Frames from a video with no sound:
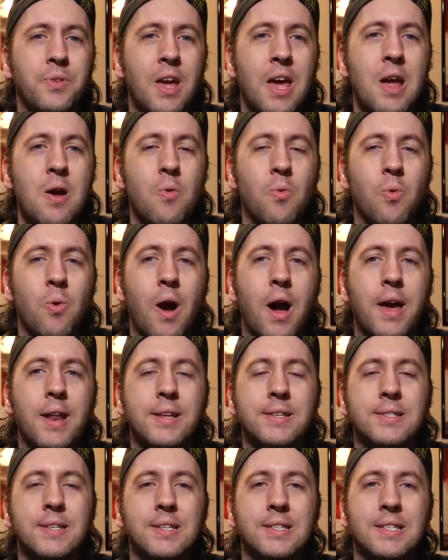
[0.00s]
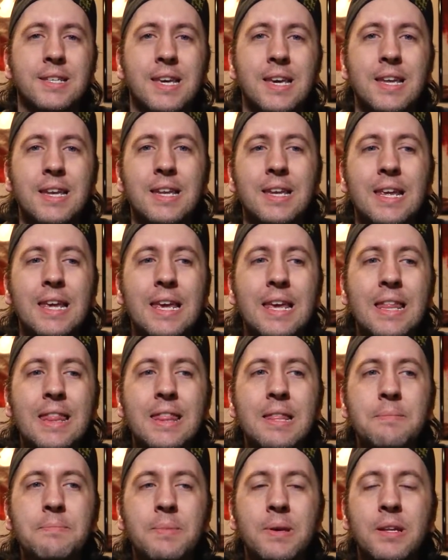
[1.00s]
And right as it's getting
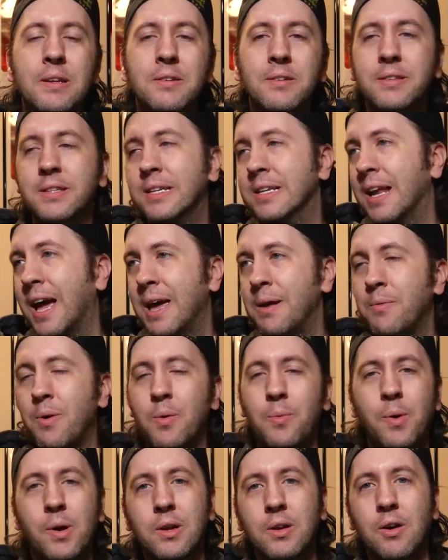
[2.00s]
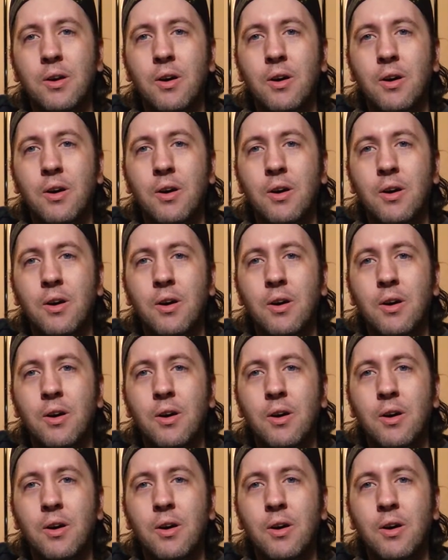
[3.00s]
in the middle of the 911